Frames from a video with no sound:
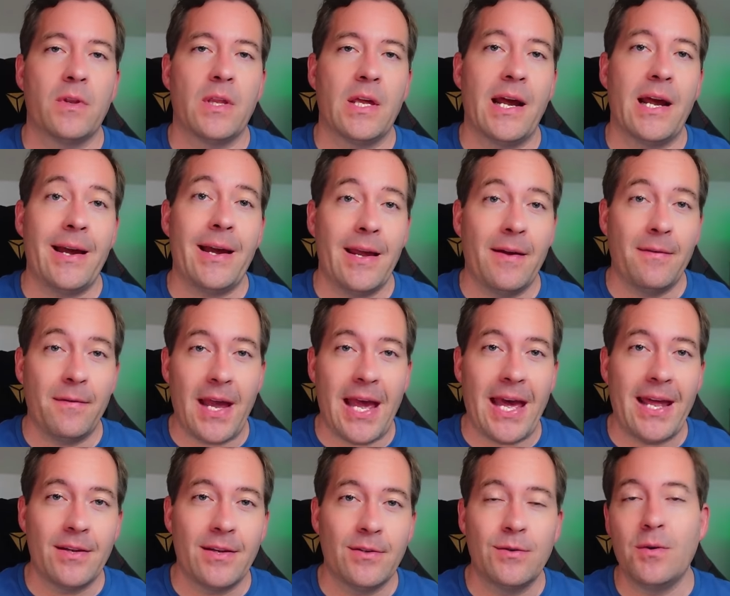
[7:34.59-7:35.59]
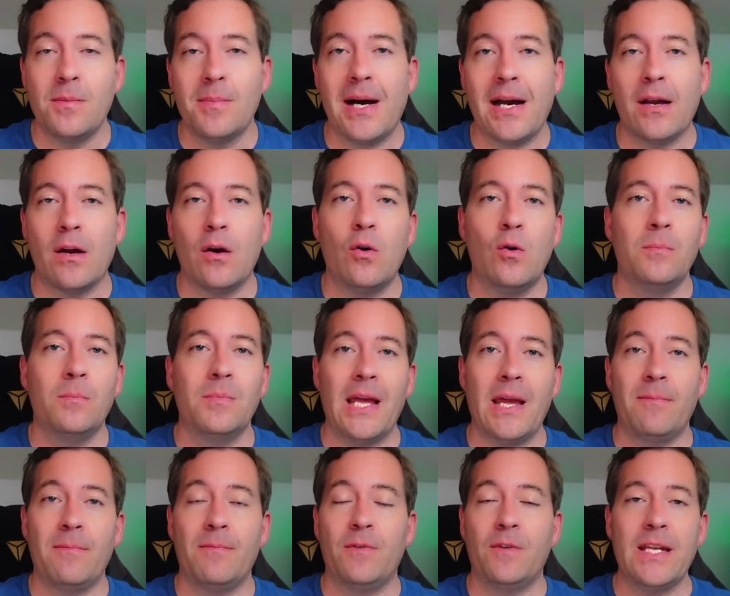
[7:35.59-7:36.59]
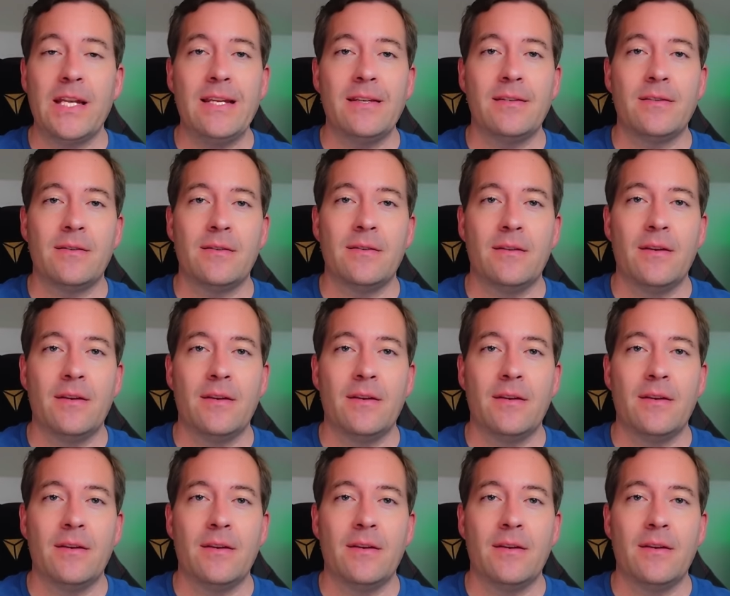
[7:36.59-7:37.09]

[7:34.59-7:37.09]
that I have added to my home lab fleet